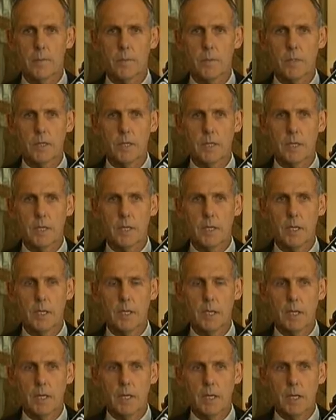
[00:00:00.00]
We
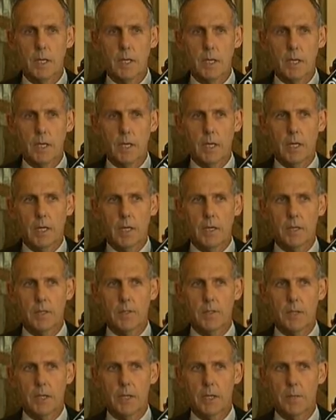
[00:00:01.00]

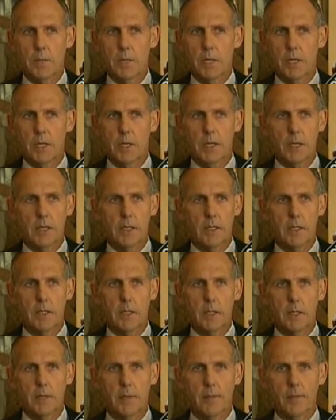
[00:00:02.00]
stand by that
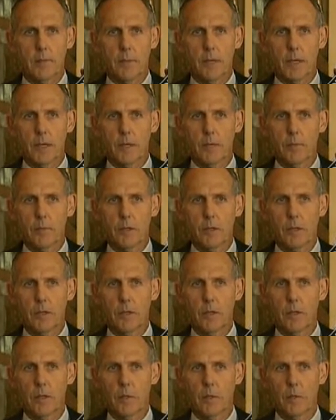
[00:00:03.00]
and
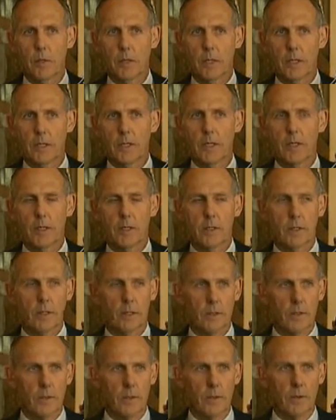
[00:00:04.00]
will work
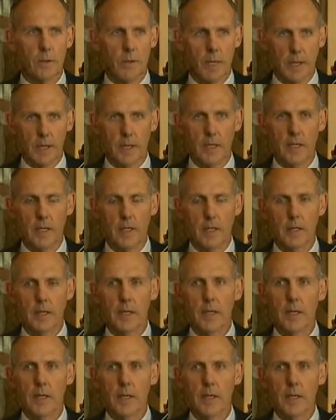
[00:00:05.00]
to that end.